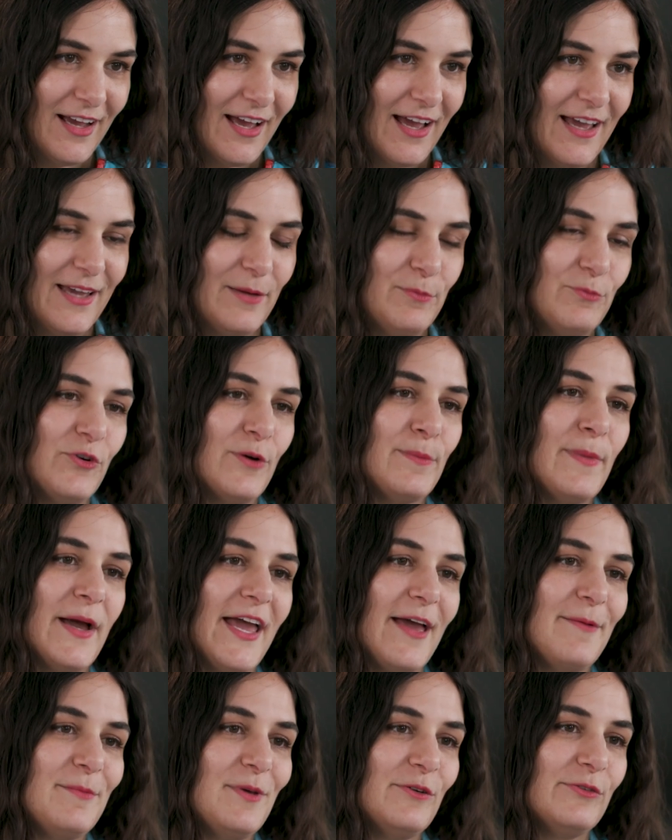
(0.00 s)
I'm from
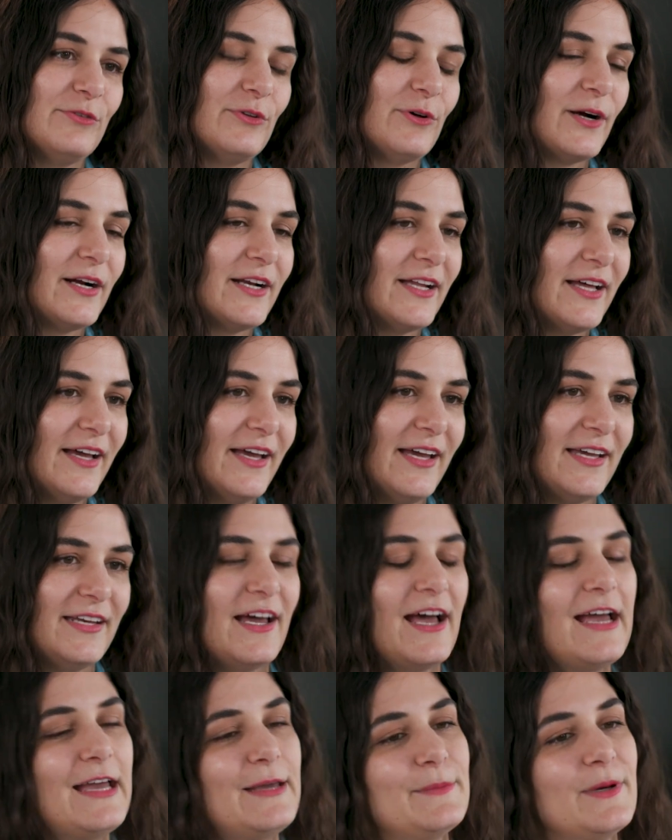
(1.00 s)
Miami, Florida,
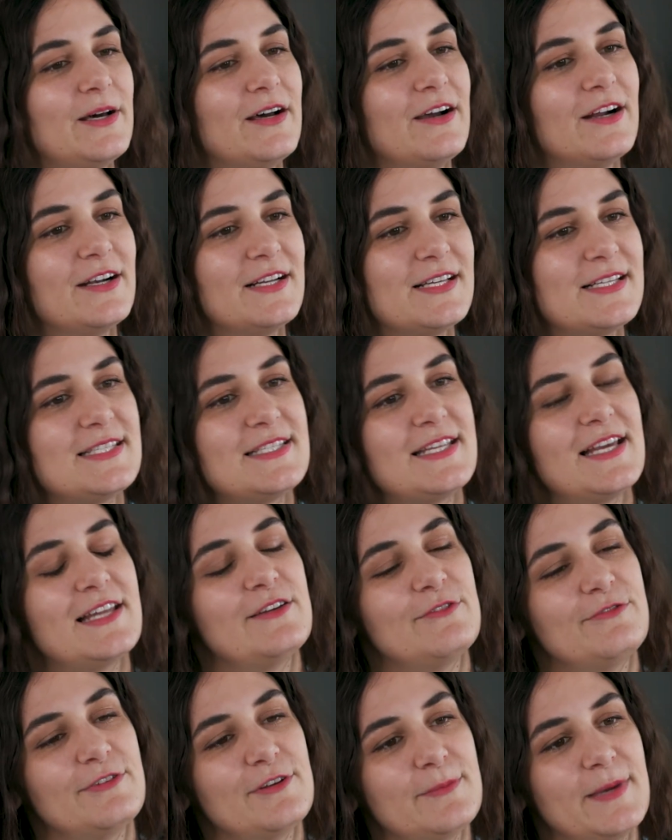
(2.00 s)
and I'm an artist
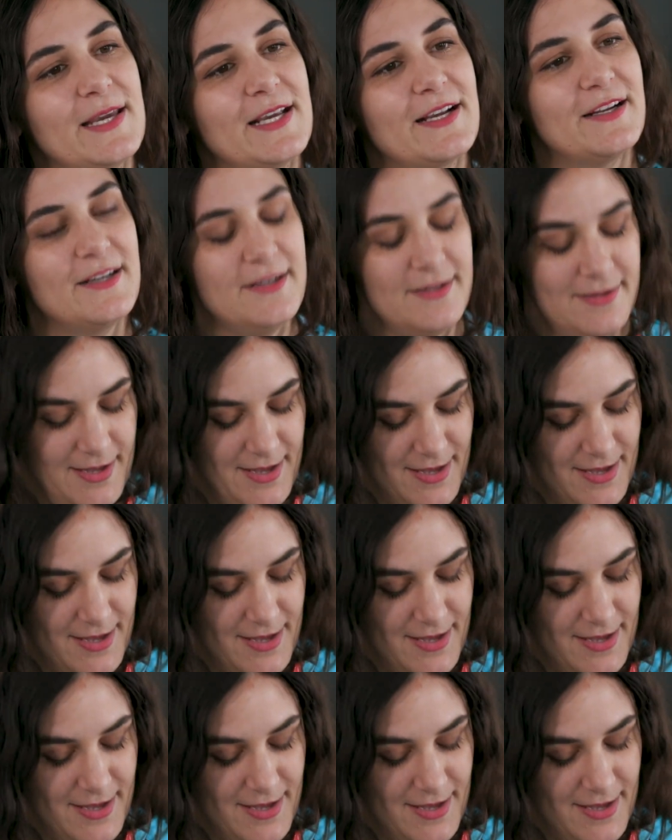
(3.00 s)
and a filmmaker.